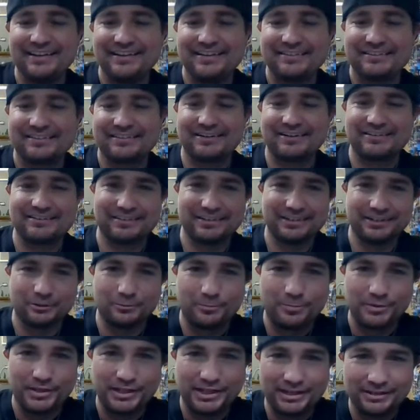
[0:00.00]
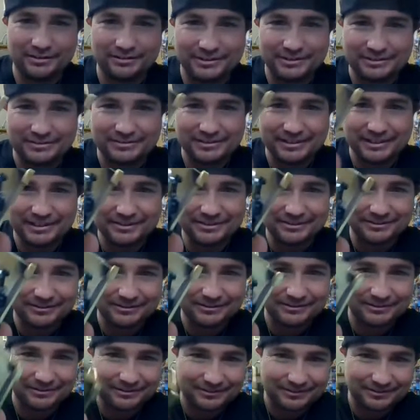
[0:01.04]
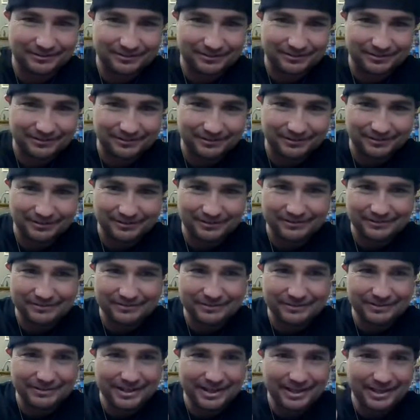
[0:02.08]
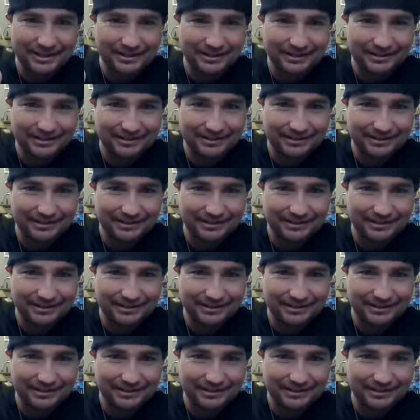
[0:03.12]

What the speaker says: So there's a little pin on the tender. You see that?